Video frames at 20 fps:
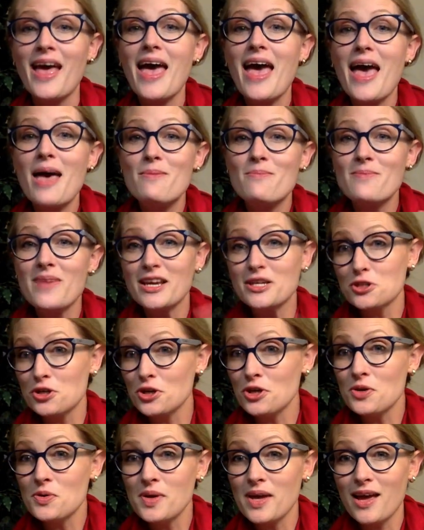and make sure
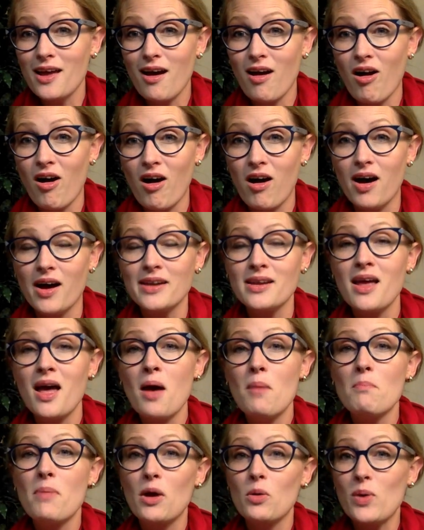you get on
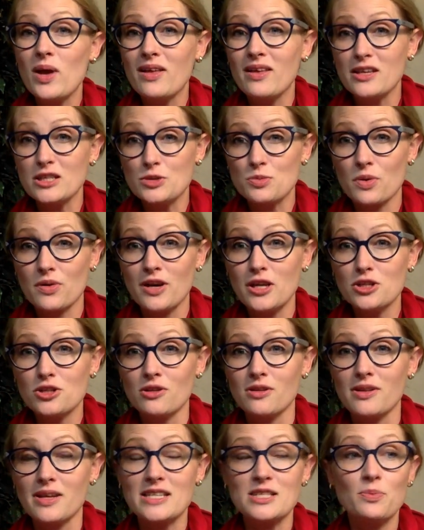my weekly
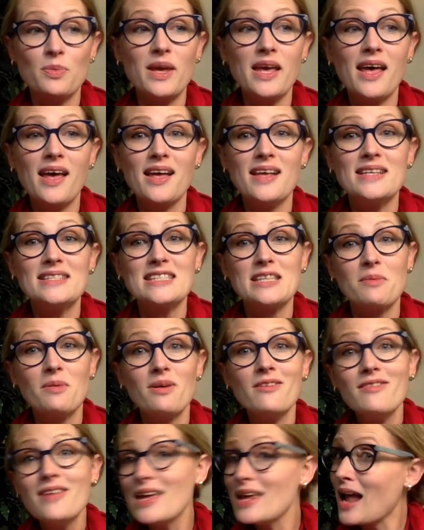inspirational list because some
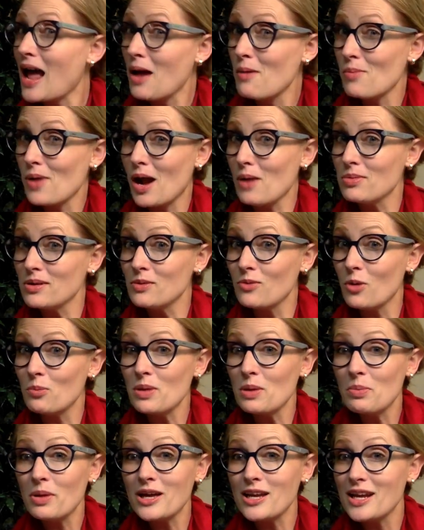of it I probably won't be
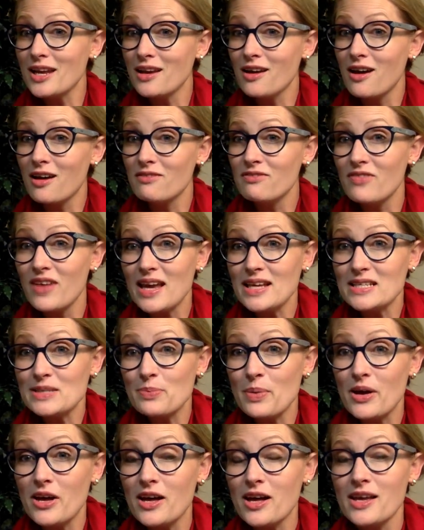putting on
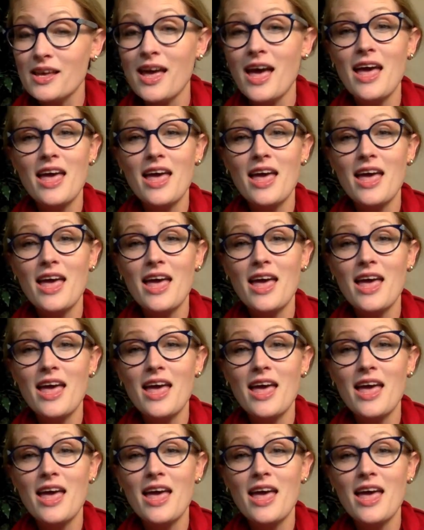Facebook.